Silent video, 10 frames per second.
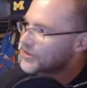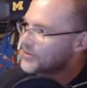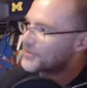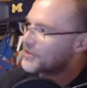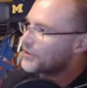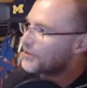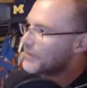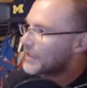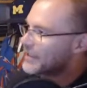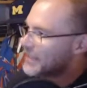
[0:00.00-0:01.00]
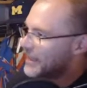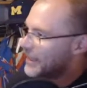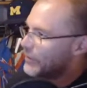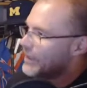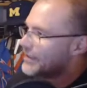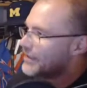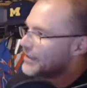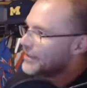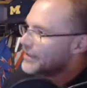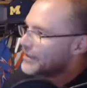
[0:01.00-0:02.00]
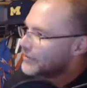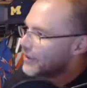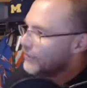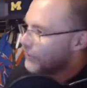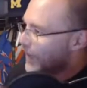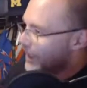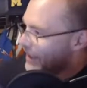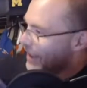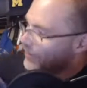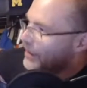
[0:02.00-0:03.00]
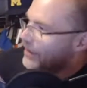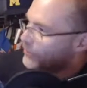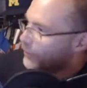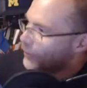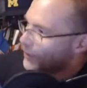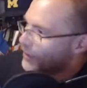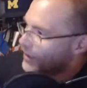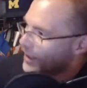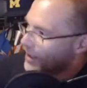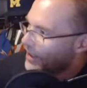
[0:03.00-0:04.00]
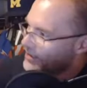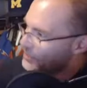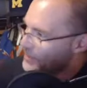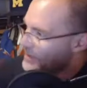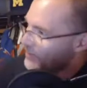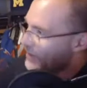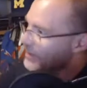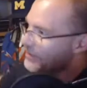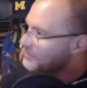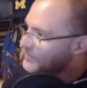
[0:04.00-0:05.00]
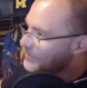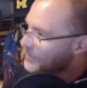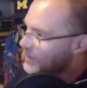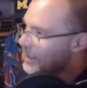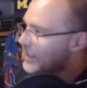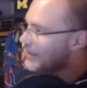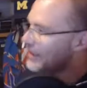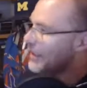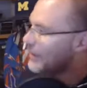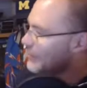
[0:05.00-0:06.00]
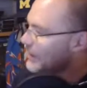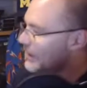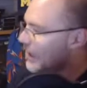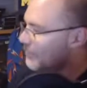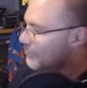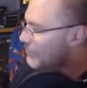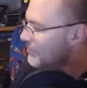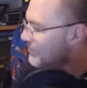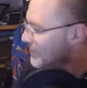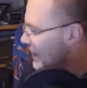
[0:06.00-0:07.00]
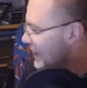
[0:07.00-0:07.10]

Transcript: soon, because I think we fragged that money for a specific thing, and we need to get it